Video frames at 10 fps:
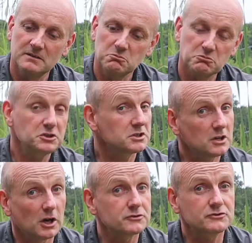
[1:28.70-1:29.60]
which is a
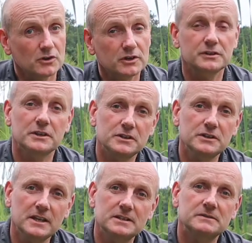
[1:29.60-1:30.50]
lot stronger than you
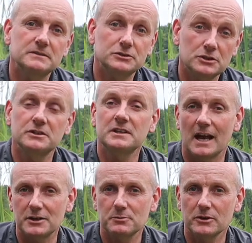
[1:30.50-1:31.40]
need just to
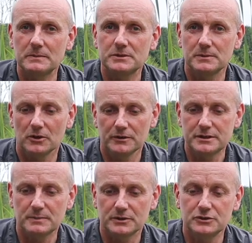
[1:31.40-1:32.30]
catch bream, to be
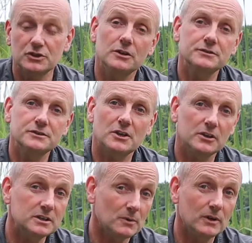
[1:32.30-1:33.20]
honest, but the chances are
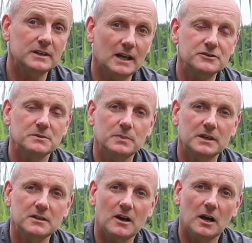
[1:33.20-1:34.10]
you might catch some big
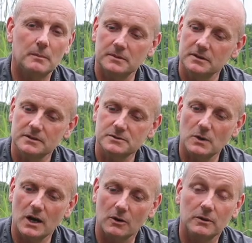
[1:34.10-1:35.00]
carp as
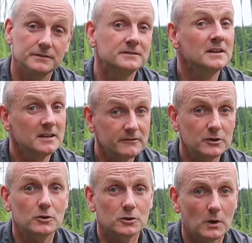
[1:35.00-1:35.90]
well, and if you
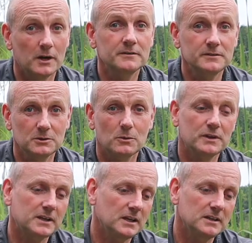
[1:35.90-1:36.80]
hook one you want to
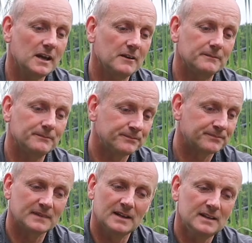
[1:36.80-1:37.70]
get it out.
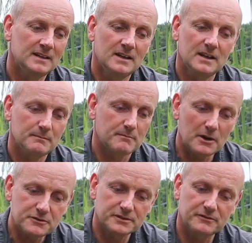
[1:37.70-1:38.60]

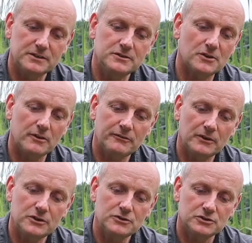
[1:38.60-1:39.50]
Most of the venues I
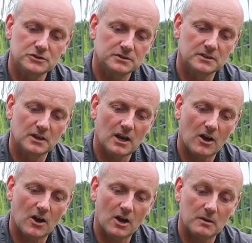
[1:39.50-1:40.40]
fish
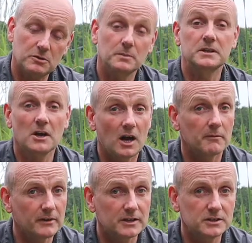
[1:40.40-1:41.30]
are probably carp
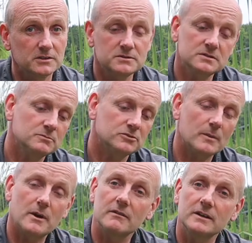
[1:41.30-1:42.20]
venues
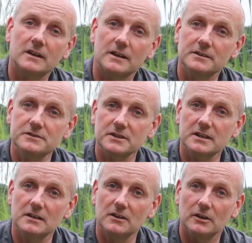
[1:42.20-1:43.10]
primarily, and they see
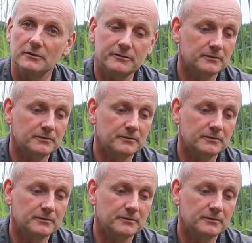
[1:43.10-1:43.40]
a lot of